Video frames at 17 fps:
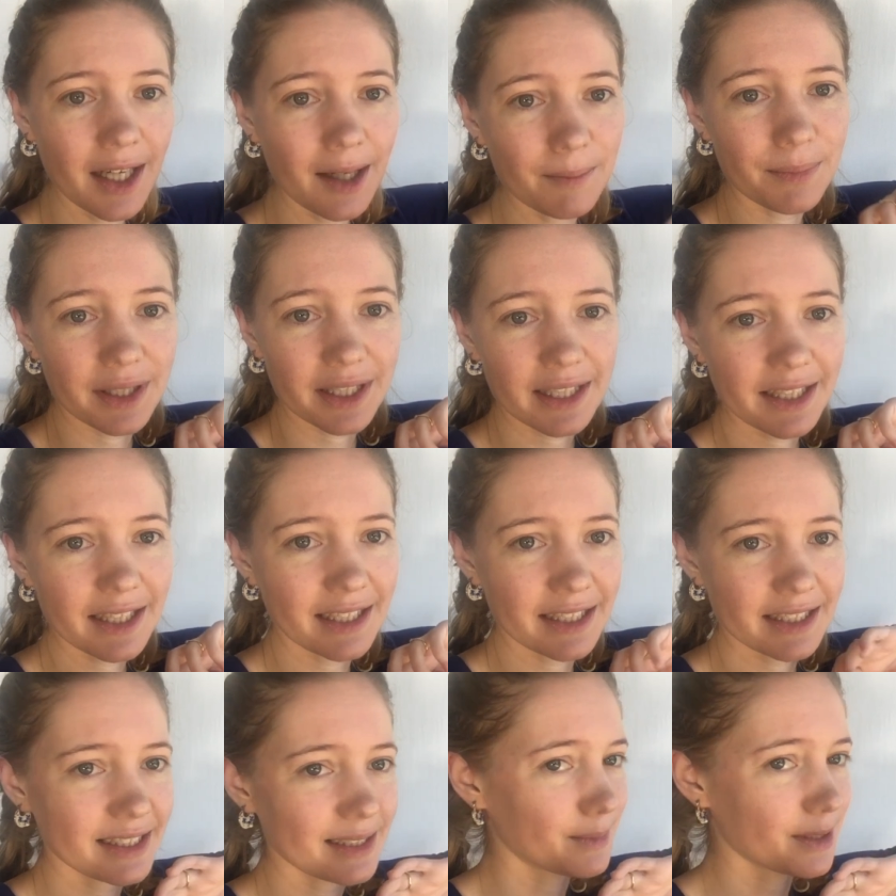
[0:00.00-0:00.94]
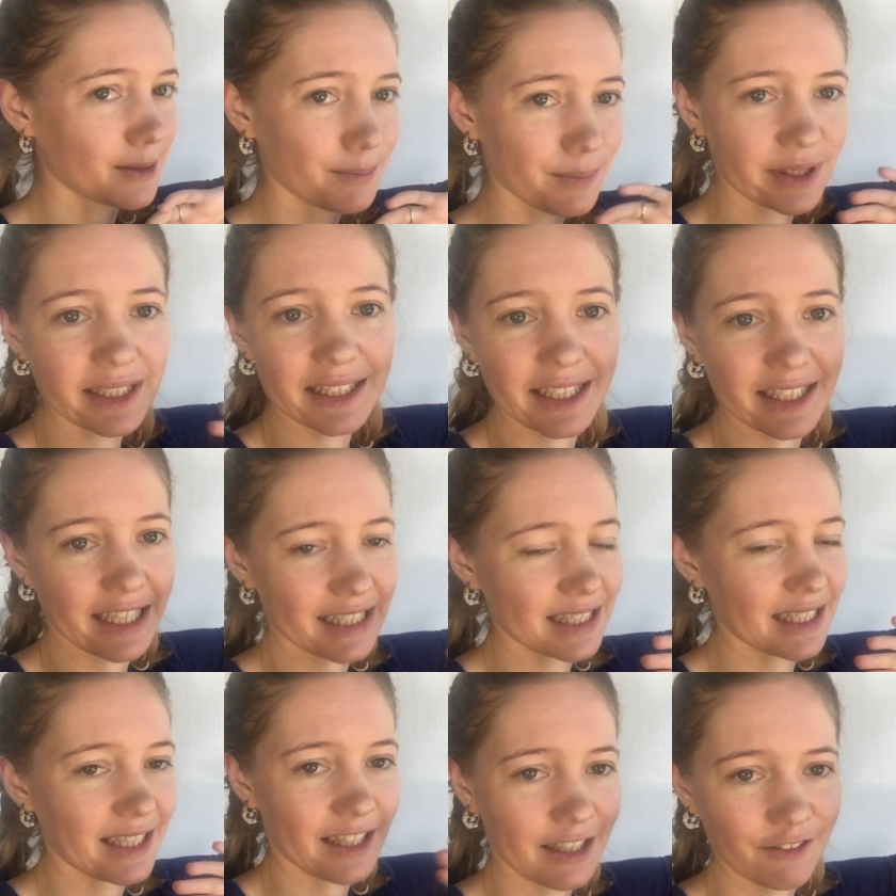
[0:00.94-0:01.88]
but it seems completely and
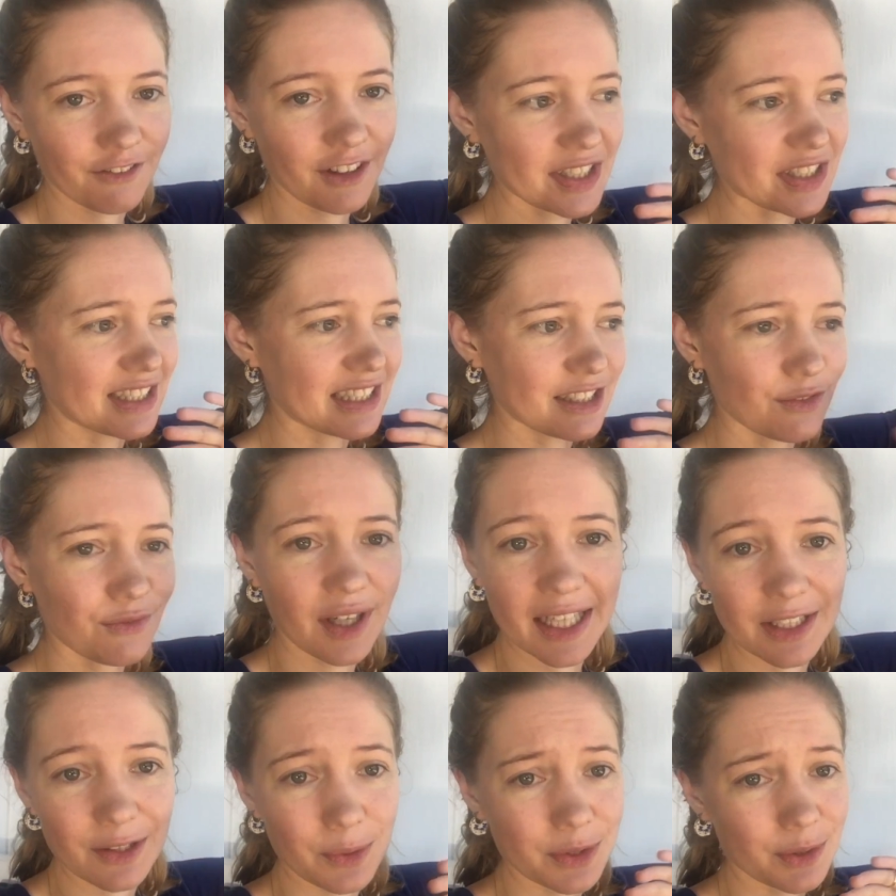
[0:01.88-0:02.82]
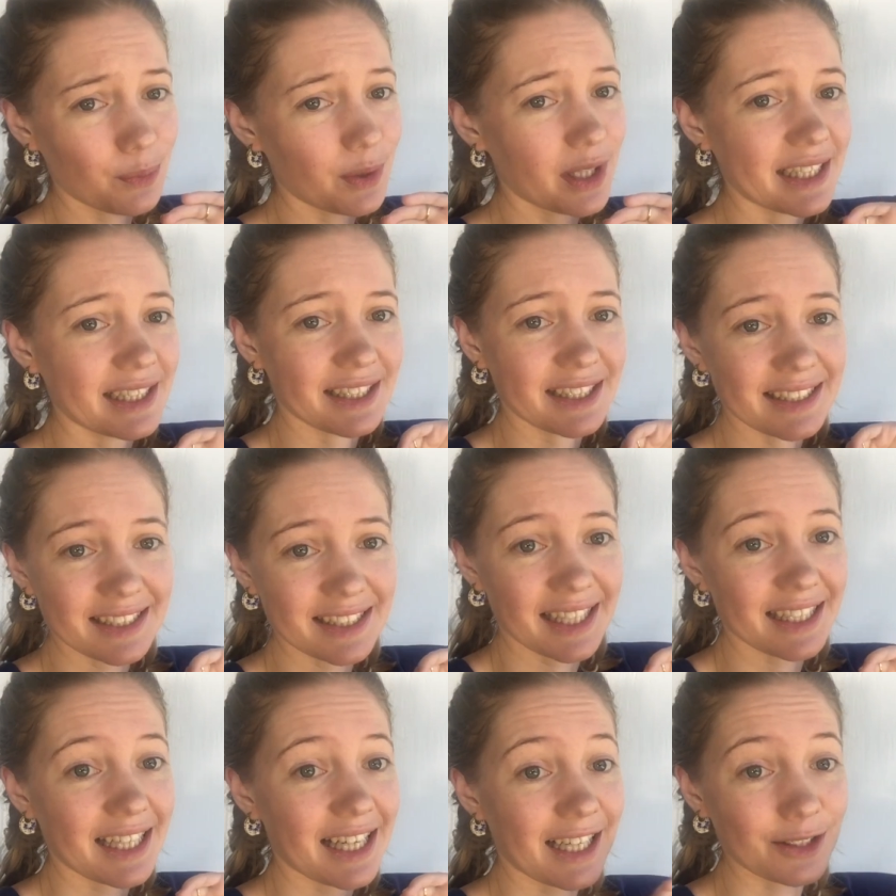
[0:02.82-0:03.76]
utterly unaffected. It's fine, it wasn't wet in the
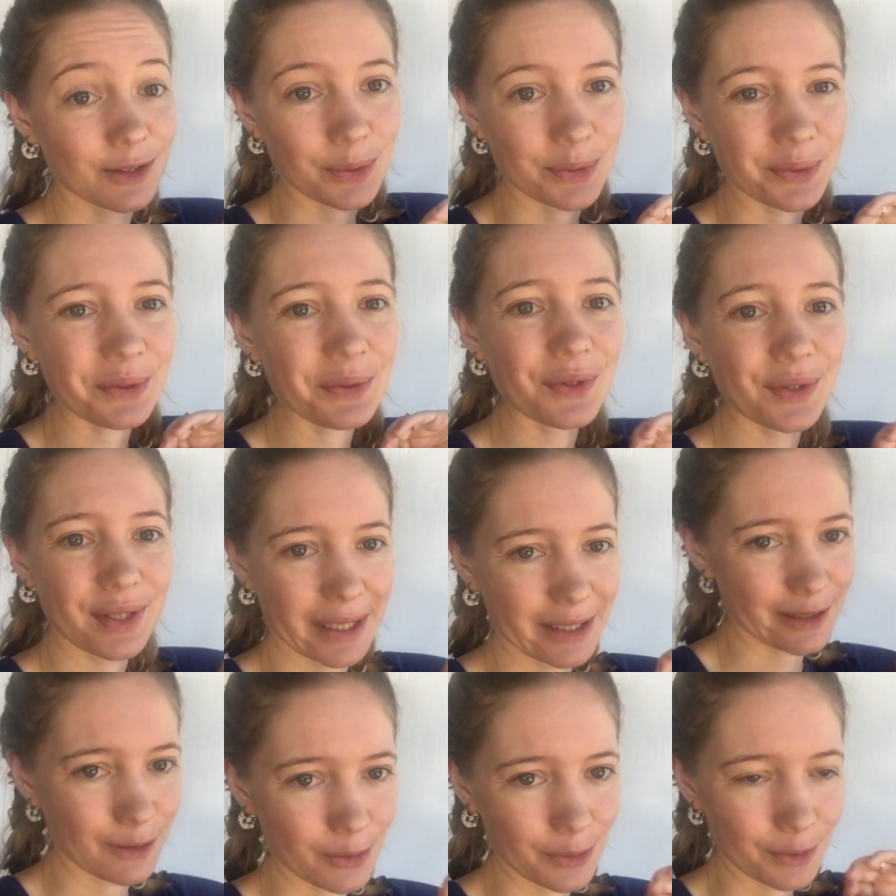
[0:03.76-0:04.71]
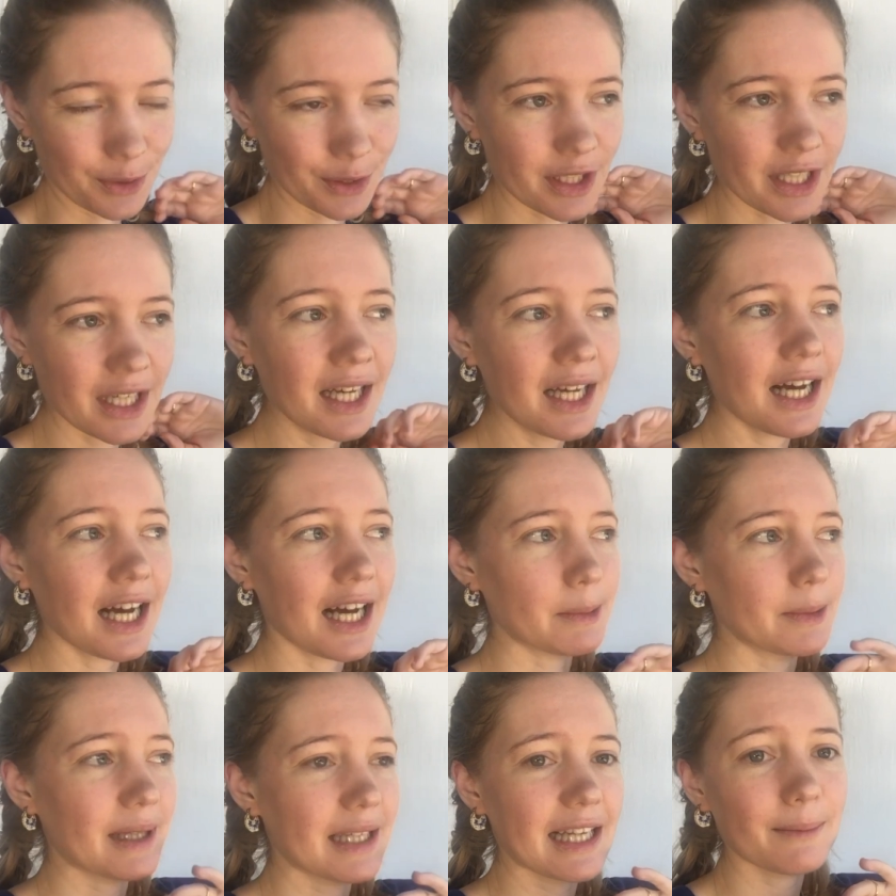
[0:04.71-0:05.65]
inside at all, thank the Lord. Uh, but
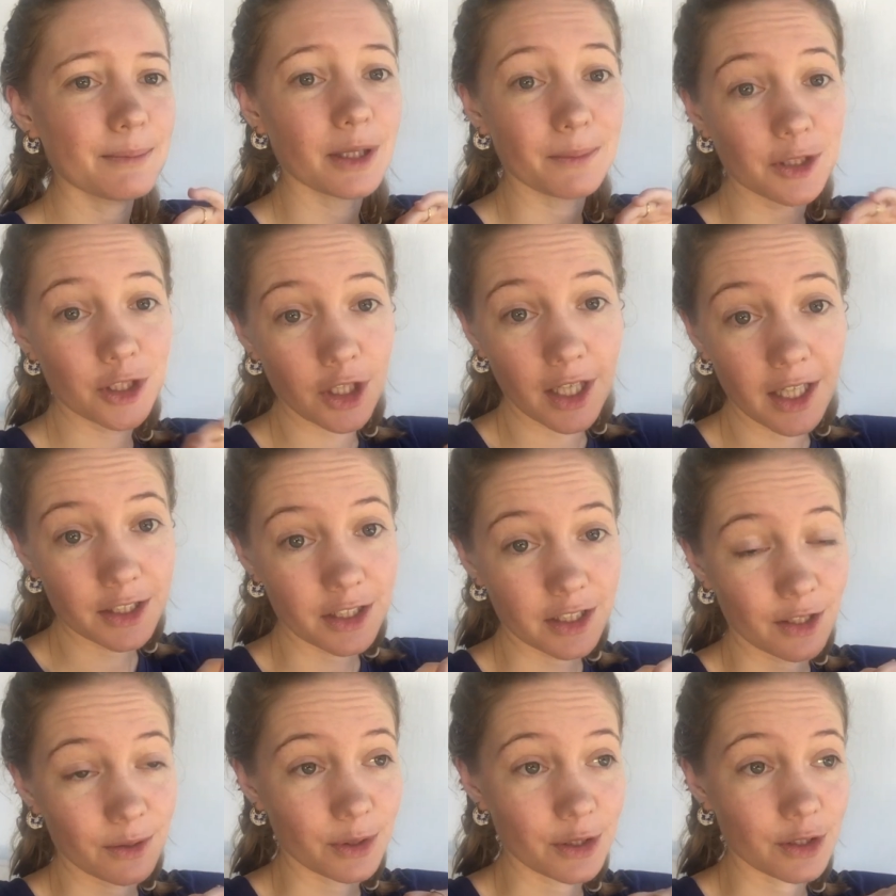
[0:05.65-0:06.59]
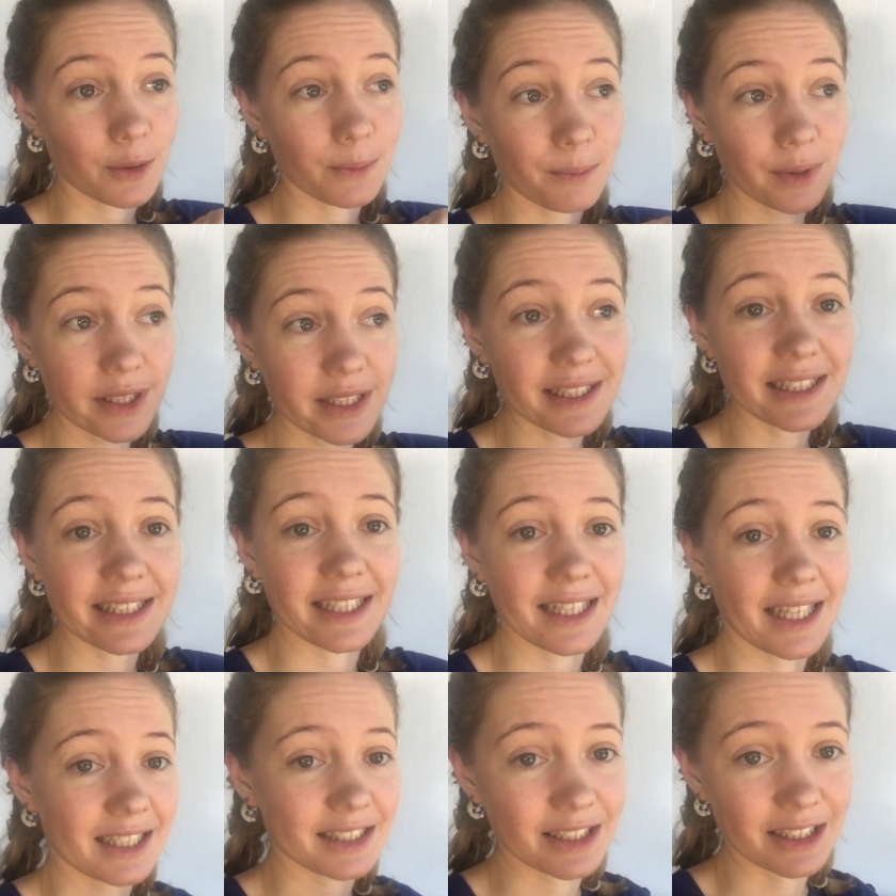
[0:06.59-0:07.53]
my laptop charger was completely and
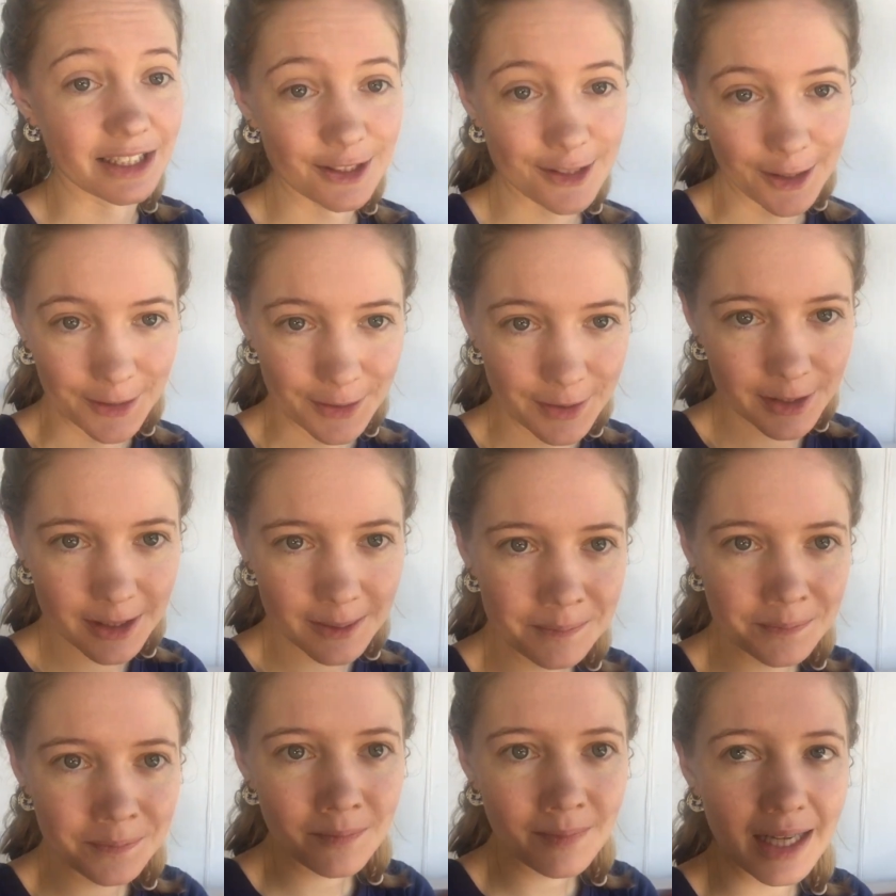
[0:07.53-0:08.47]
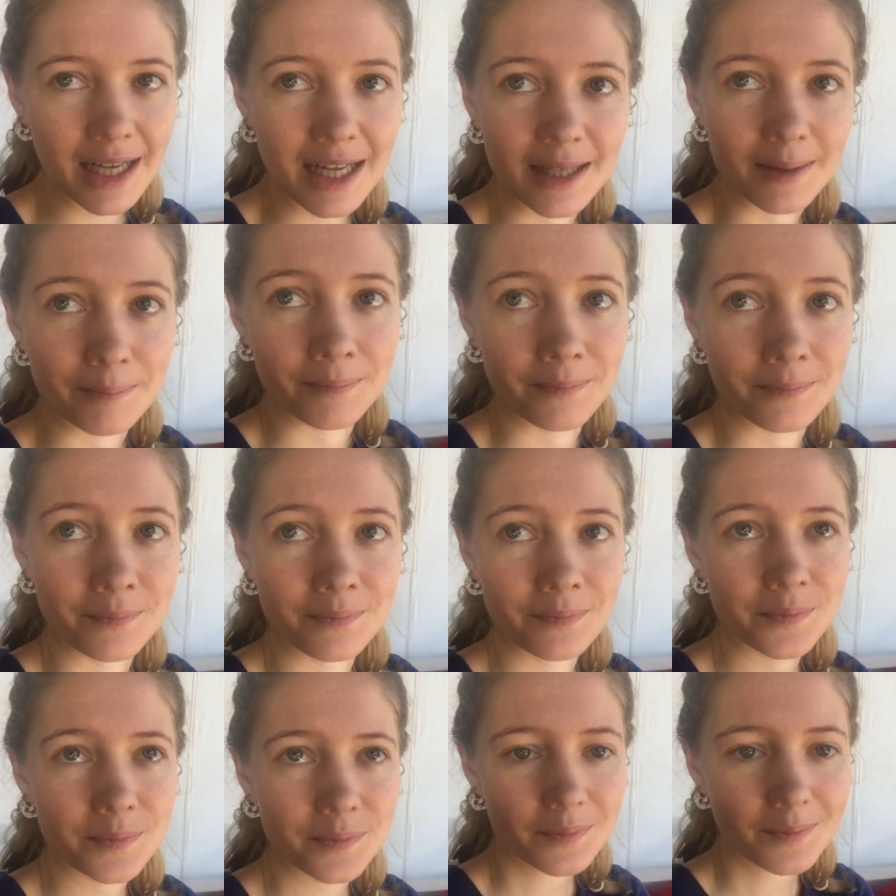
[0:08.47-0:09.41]
utterly soaked. Um,
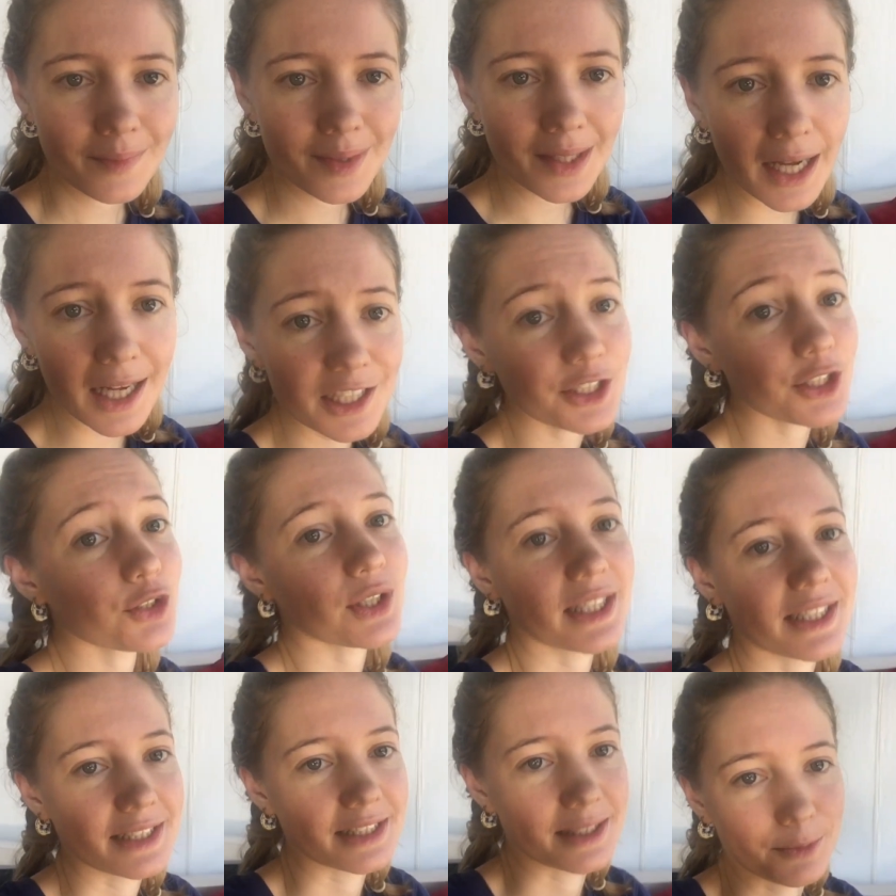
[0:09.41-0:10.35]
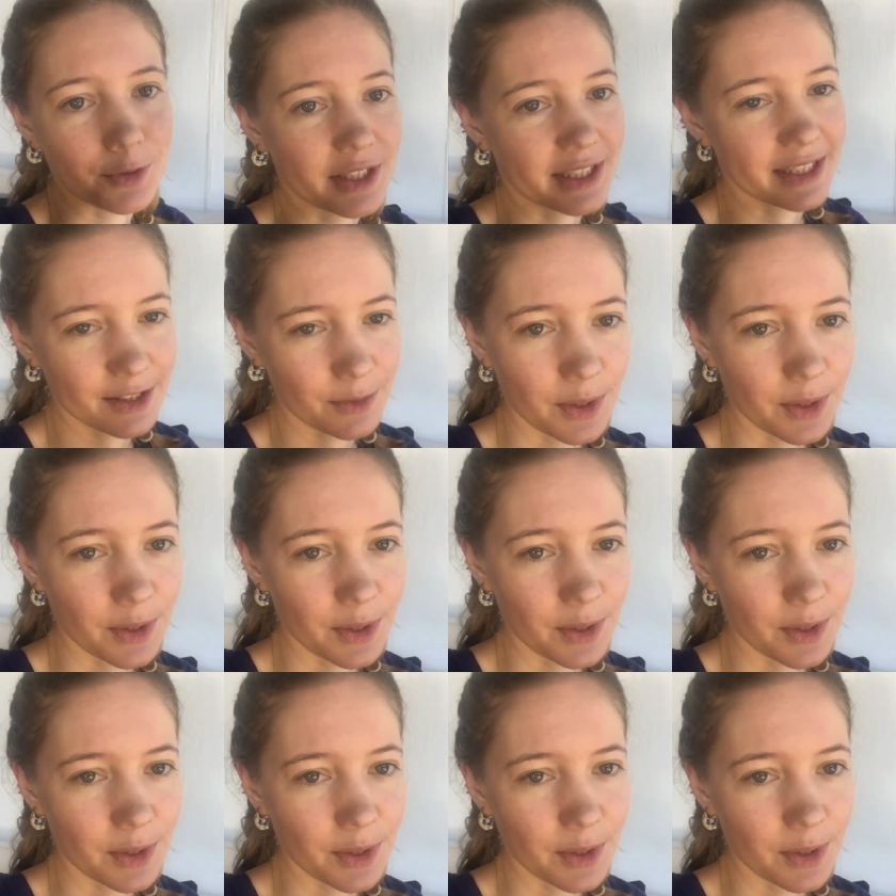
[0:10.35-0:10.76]
I just tried it this morning, it doesn't